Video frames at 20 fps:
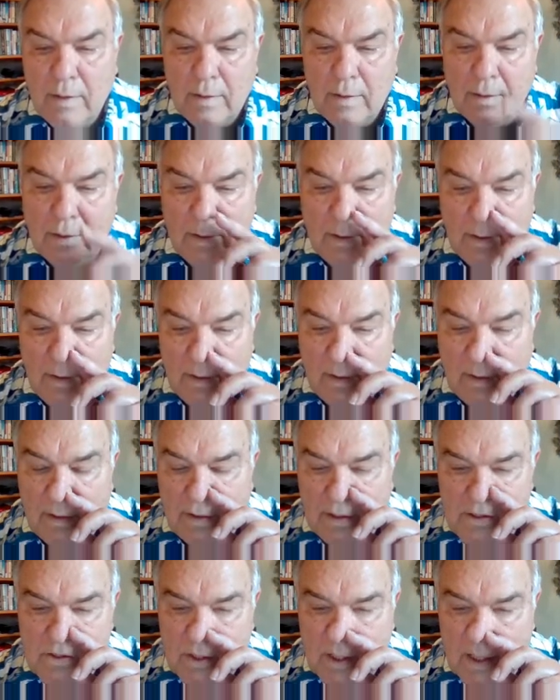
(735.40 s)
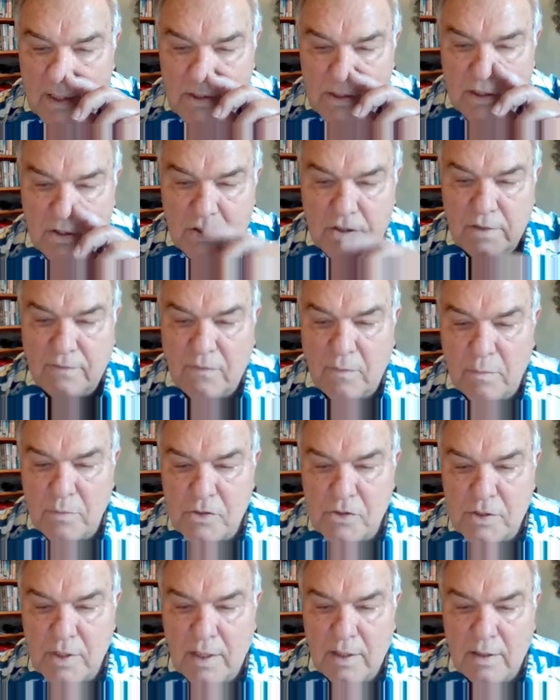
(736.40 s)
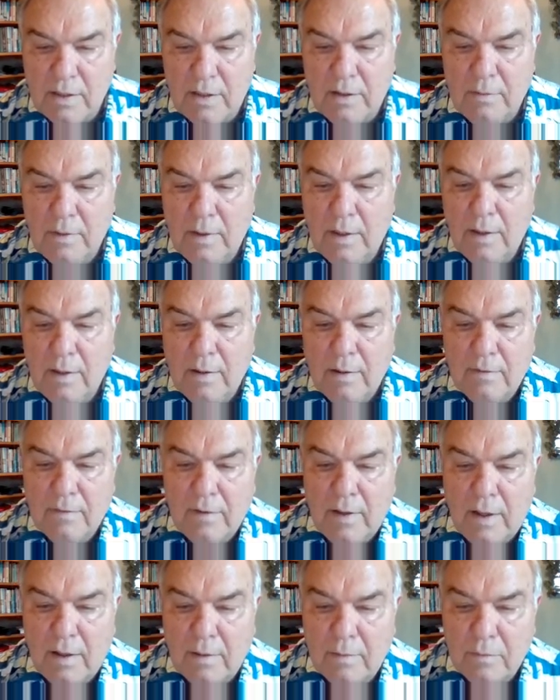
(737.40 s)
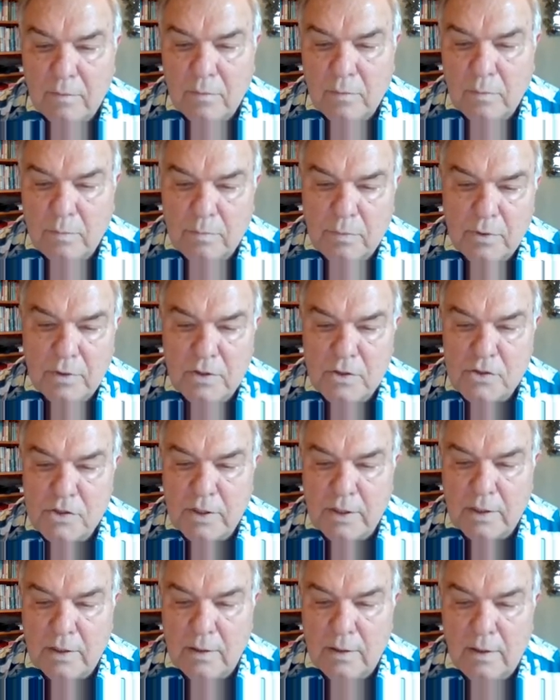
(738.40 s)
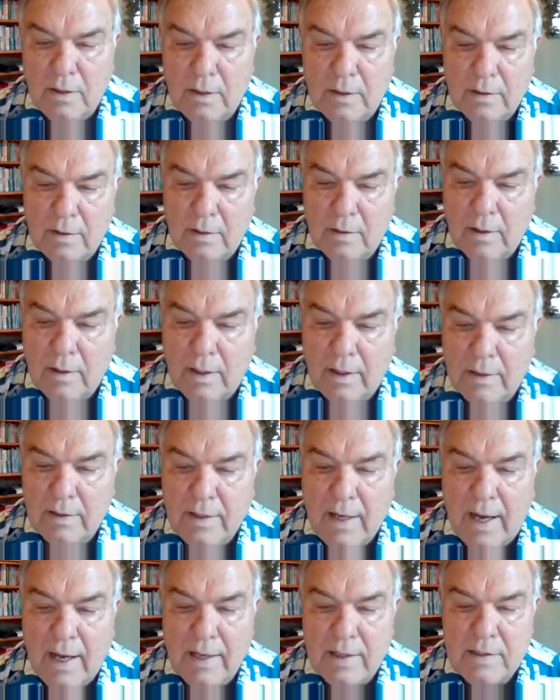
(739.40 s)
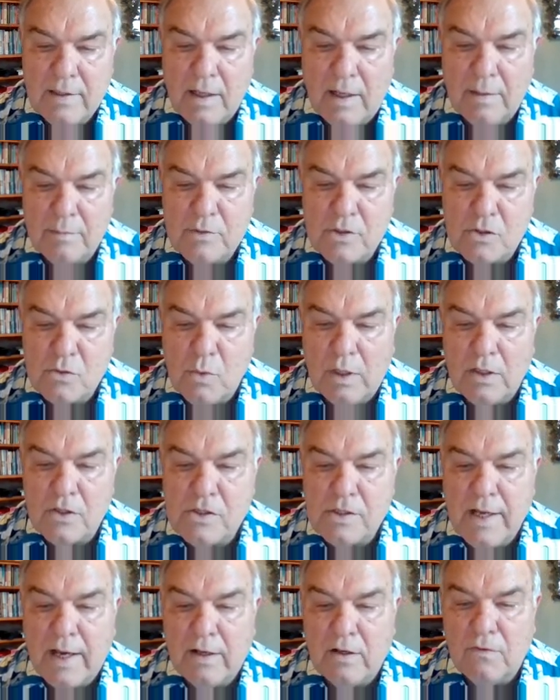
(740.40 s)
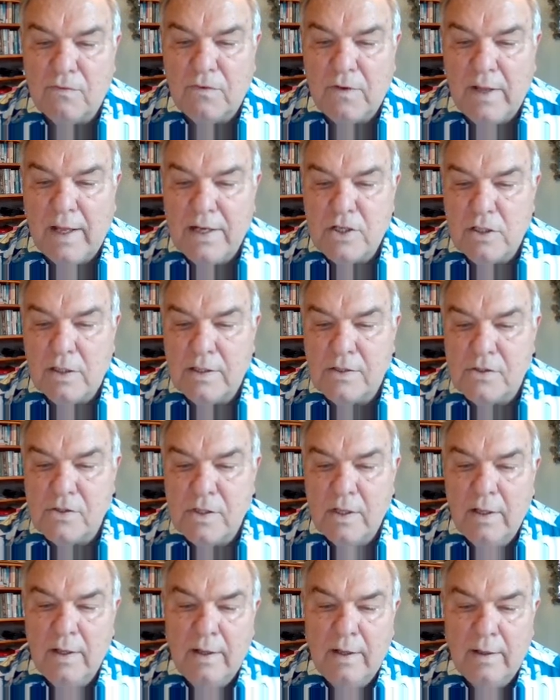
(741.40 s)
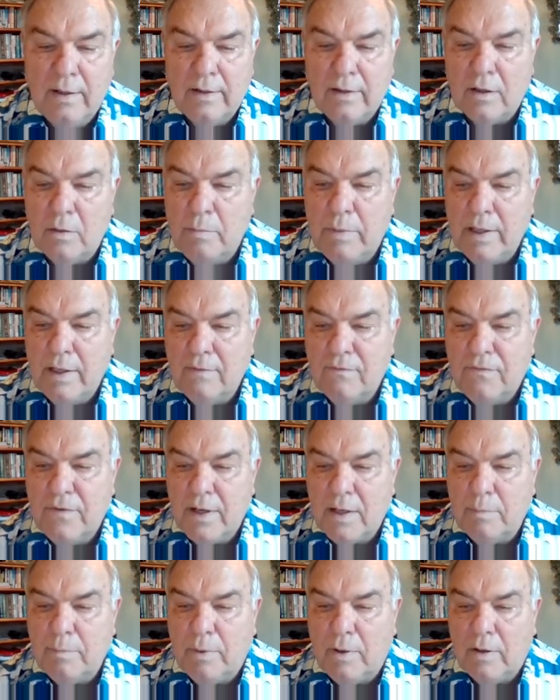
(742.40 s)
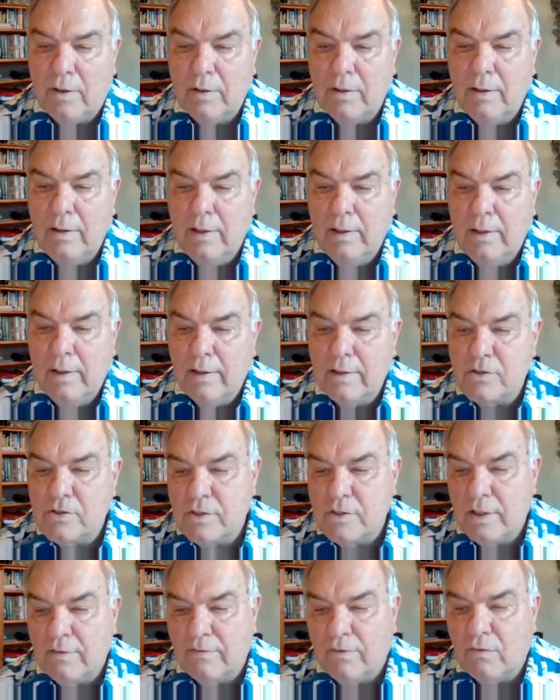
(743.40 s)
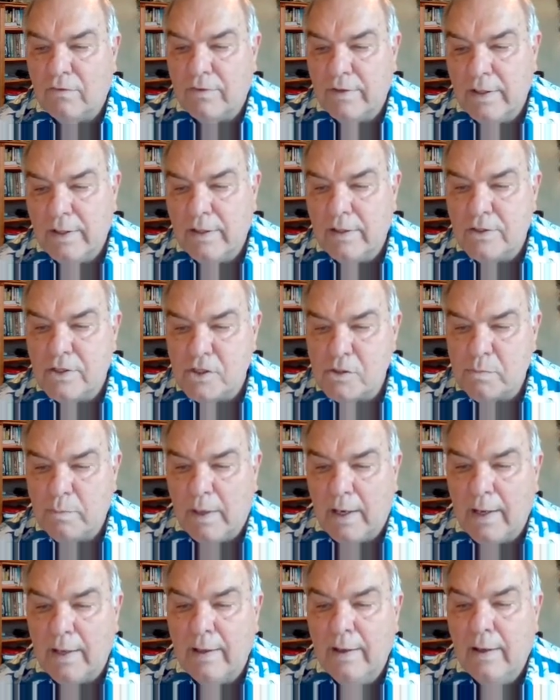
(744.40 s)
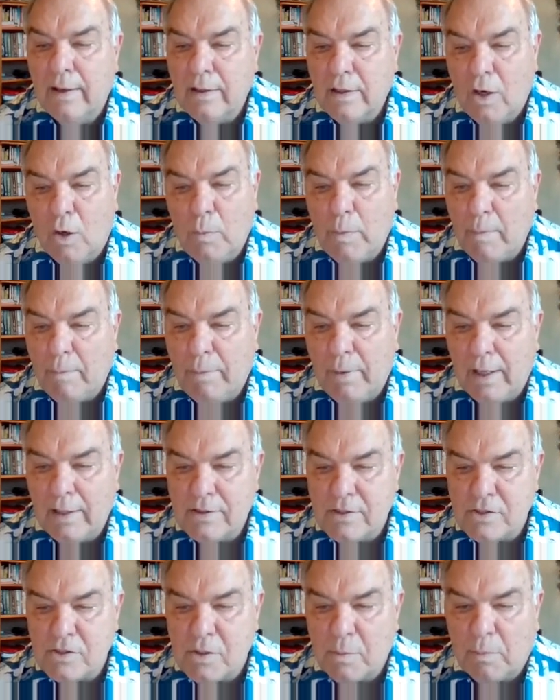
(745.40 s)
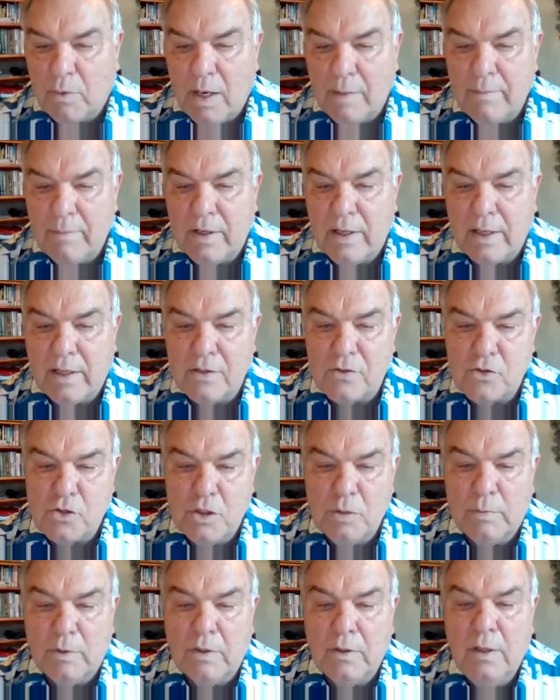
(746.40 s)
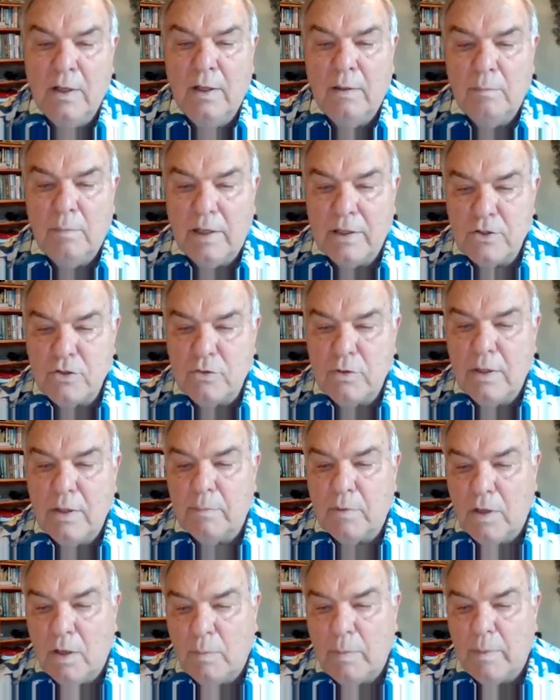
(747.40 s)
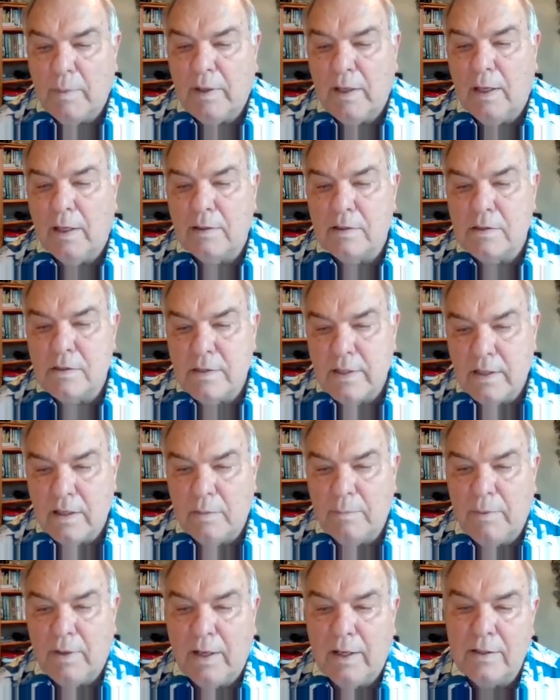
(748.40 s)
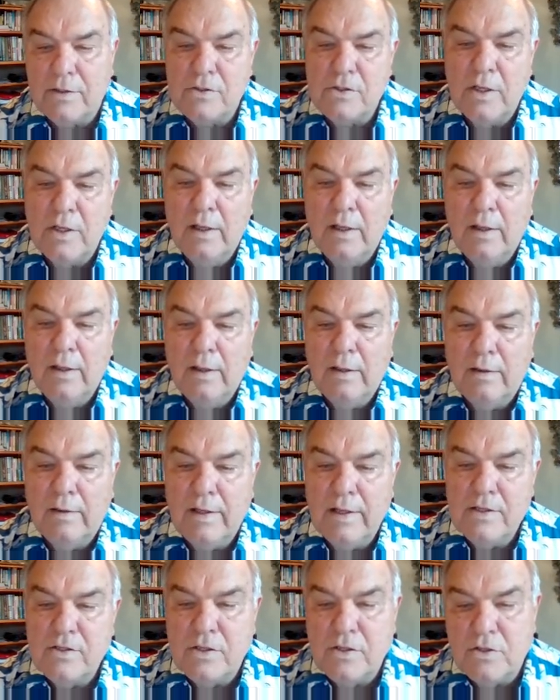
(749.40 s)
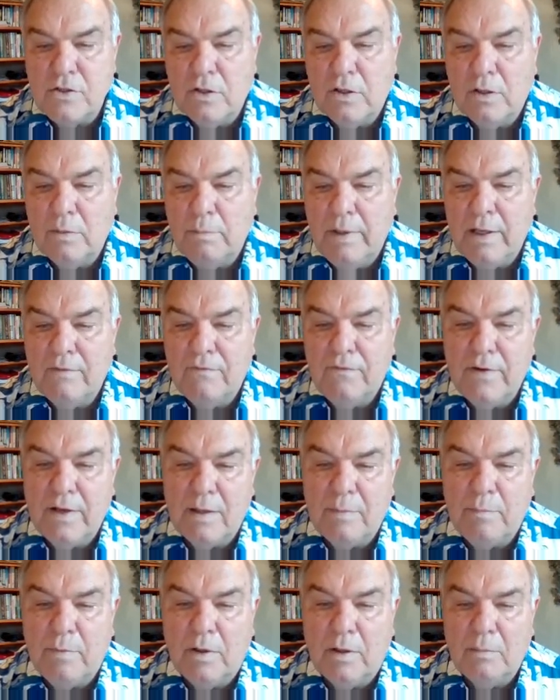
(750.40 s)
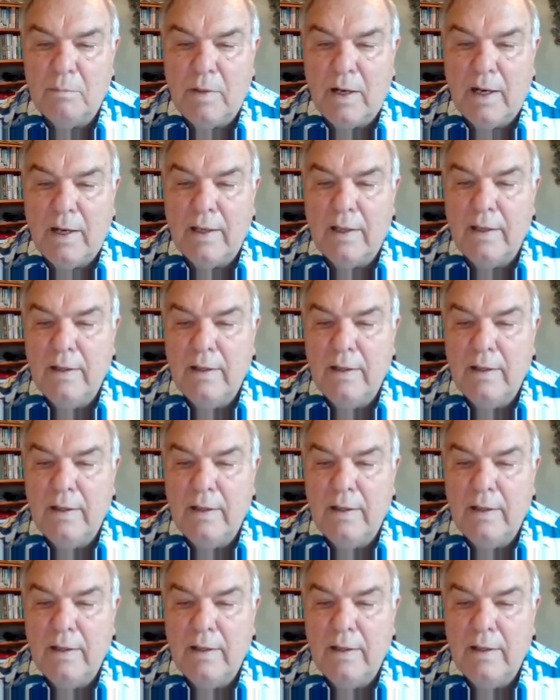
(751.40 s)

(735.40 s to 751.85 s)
in this case energy from the sun, producing diatoms as well as dinoflagellates that are being fed upon, instead of over here just by copepods as a primary consumer, by shrimp, copepod, pteropods, these in turn being fed upon by